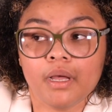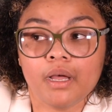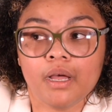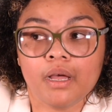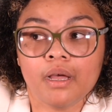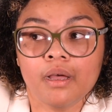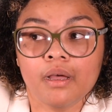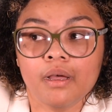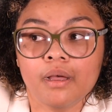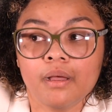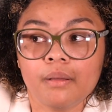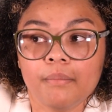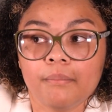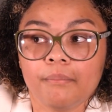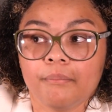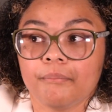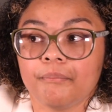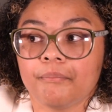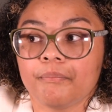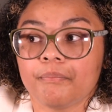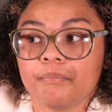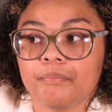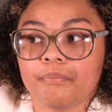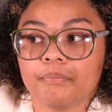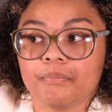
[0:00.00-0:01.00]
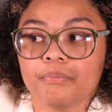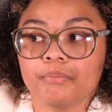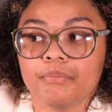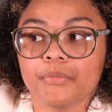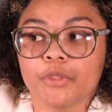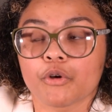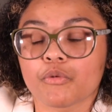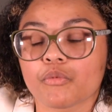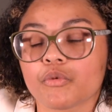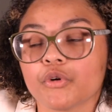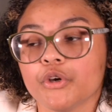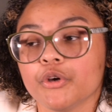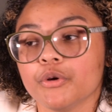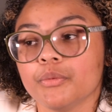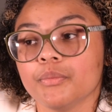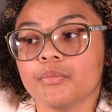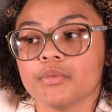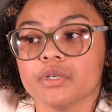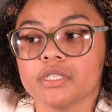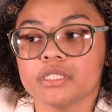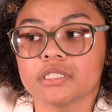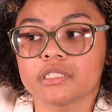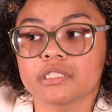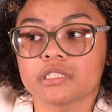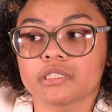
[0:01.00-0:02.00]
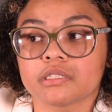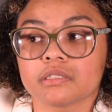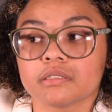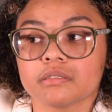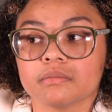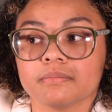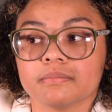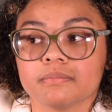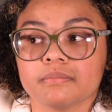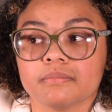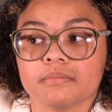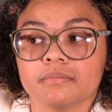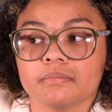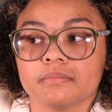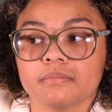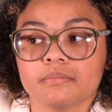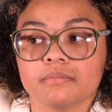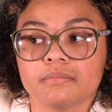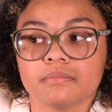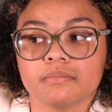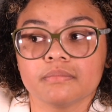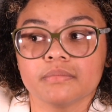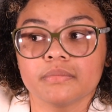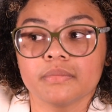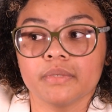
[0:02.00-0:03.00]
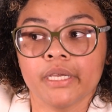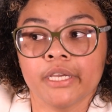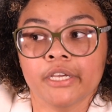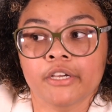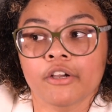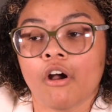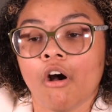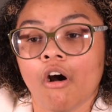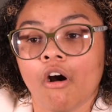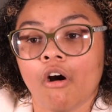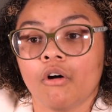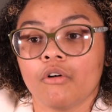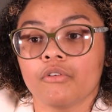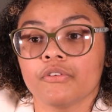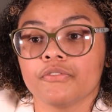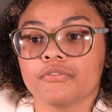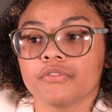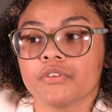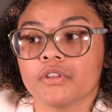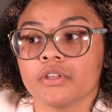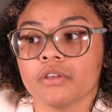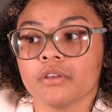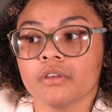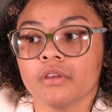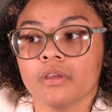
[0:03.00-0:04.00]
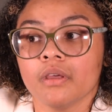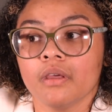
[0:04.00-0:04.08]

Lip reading: the room was engulfed.